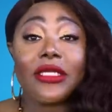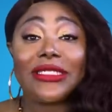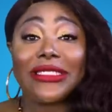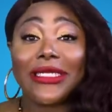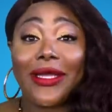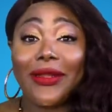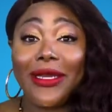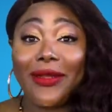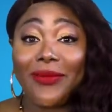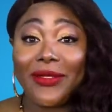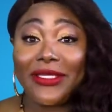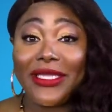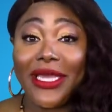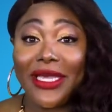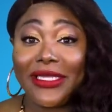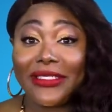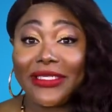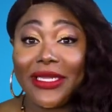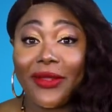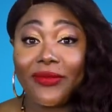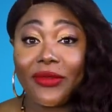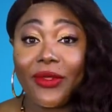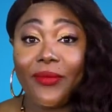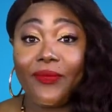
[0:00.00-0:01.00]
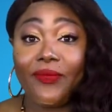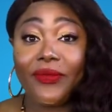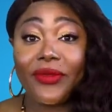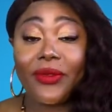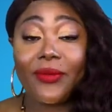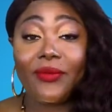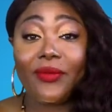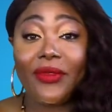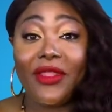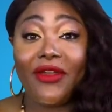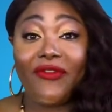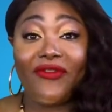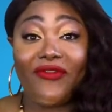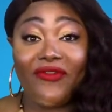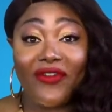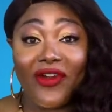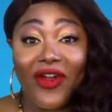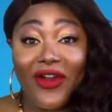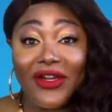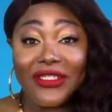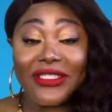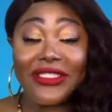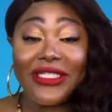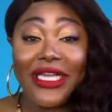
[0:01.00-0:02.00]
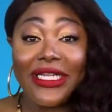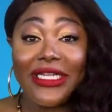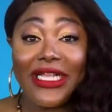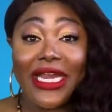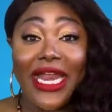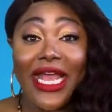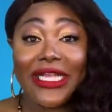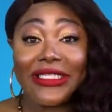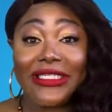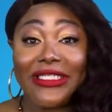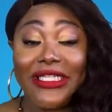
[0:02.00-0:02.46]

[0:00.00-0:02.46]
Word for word: So let me tell you something. The first thing that I